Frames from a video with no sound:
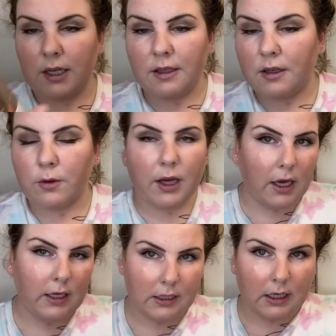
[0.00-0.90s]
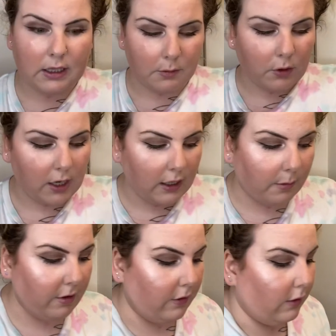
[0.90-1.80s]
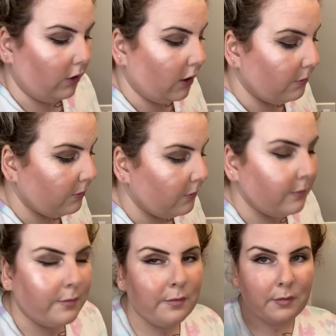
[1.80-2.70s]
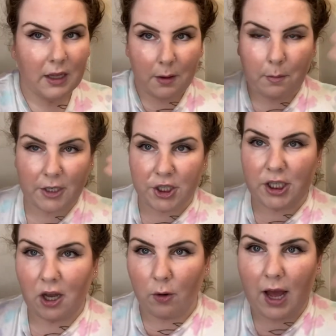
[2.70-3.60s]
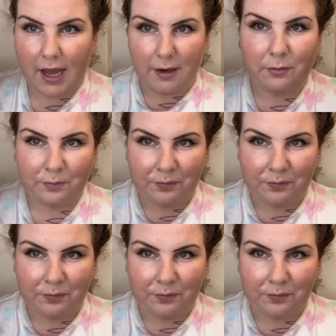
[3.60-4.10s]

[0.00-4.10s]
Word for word: It's an okay setting spray, not my favorite, but she all right.